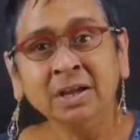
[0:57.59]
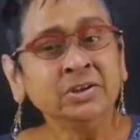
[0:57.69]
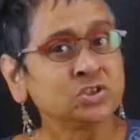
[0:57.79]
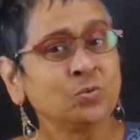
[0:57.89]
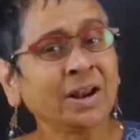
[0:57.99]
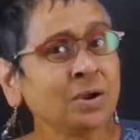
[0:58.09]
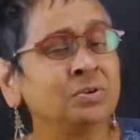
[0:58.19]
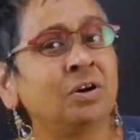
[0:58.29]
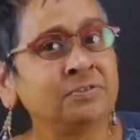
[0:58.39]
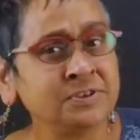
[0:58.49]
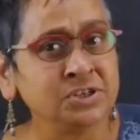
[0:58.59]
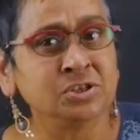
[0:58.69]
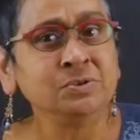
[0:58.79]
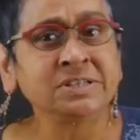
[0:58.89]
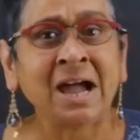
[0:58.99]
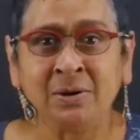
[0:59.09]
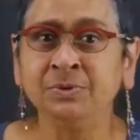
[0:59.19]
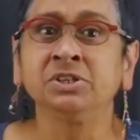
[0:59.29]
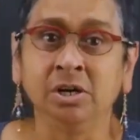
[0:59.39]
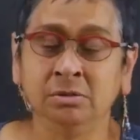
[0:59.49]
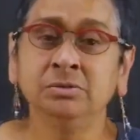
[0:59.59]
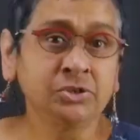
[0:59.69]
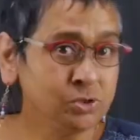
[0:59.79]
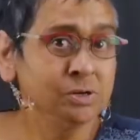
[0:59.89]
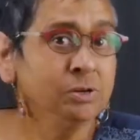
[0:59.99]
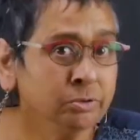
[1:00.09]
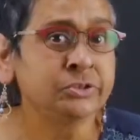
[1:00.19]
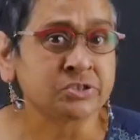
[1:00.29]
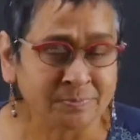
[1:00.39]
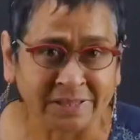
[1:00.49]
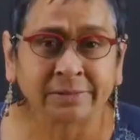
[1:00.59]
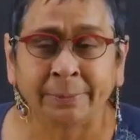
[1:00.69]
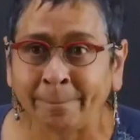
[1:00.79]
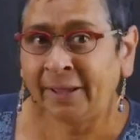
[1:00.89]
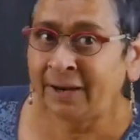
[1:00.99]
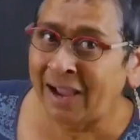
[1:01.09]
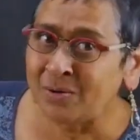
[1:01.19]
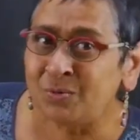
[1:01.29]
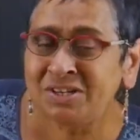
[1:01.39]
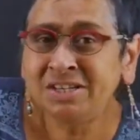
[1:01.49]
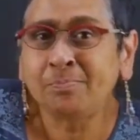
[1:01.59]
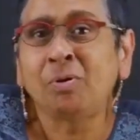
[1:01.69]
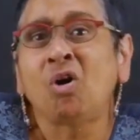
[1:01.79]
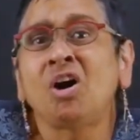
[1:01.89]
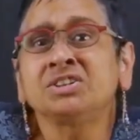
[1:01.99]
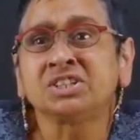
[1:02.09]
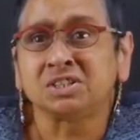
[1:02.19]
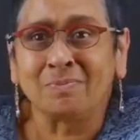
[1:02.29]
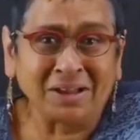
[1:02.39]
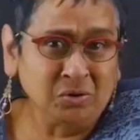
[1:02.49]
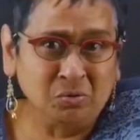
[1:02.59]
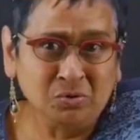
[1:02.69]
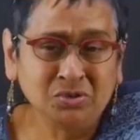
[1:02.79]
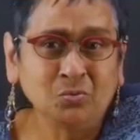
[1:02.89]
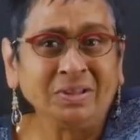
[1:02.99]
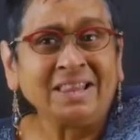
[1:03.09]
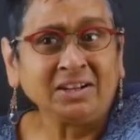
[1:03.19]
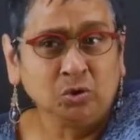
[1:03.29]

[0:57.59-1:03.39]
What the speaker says: So what I would often do is I would go to a goldsmith and I would deposit my gold with that